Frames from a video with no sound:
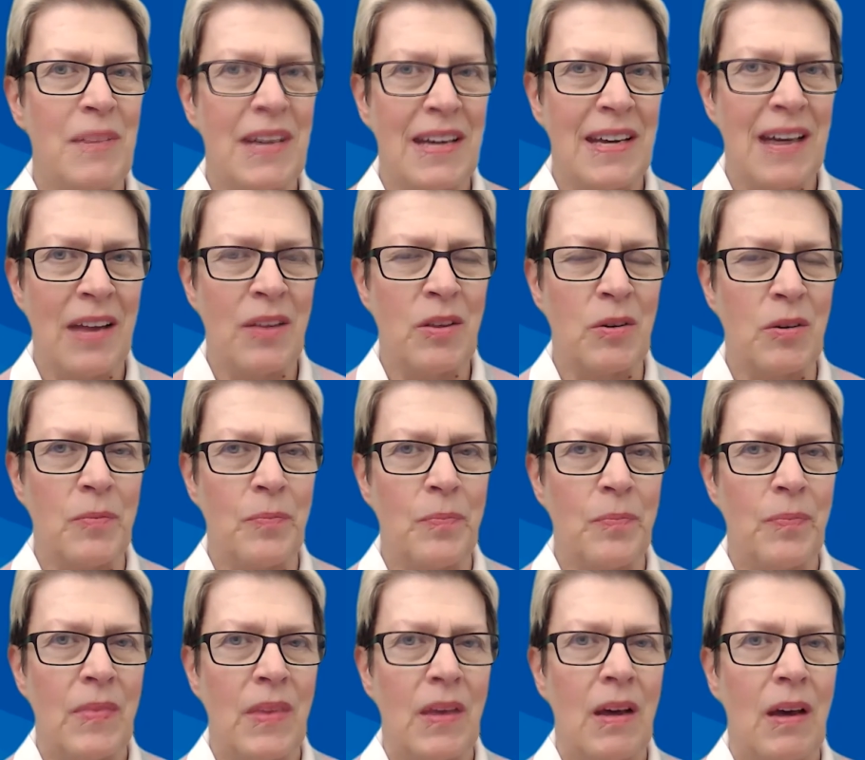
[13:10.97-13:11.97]
together.
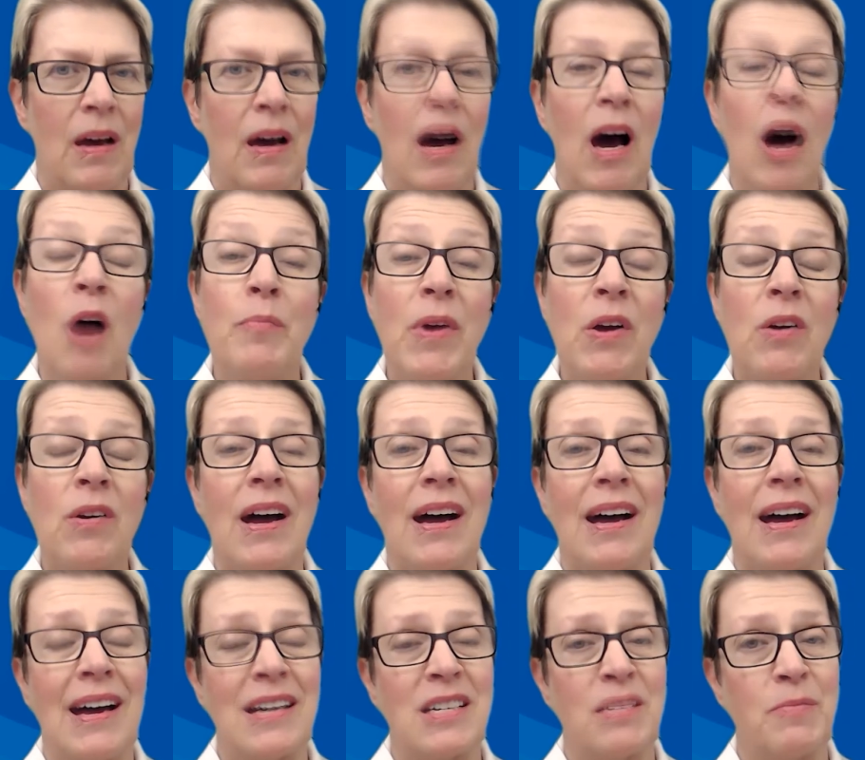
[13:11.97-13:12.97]

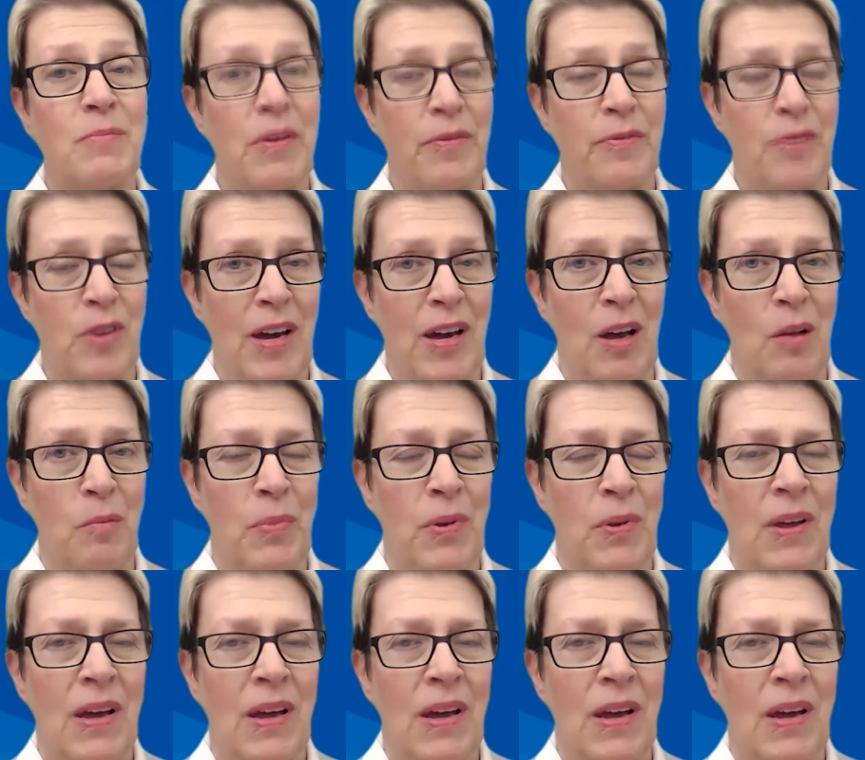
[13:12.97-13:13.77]
Amira asked me for help